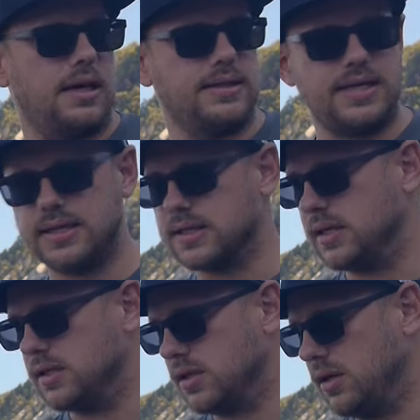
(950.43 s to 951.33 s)
I
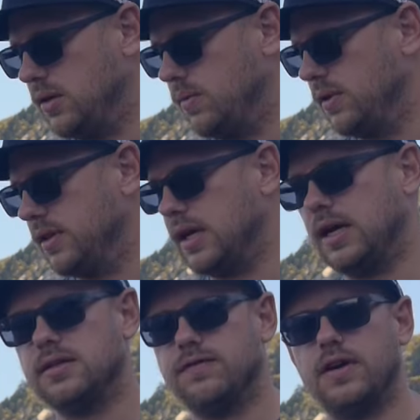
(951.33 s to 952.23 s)
tested with a
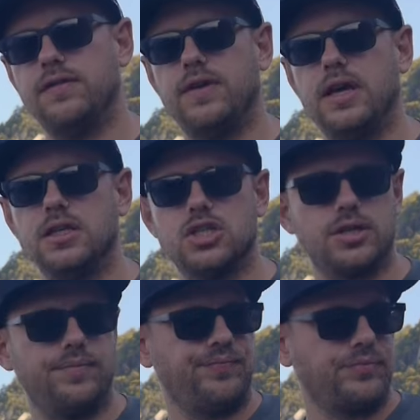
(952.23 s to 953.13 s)
95H,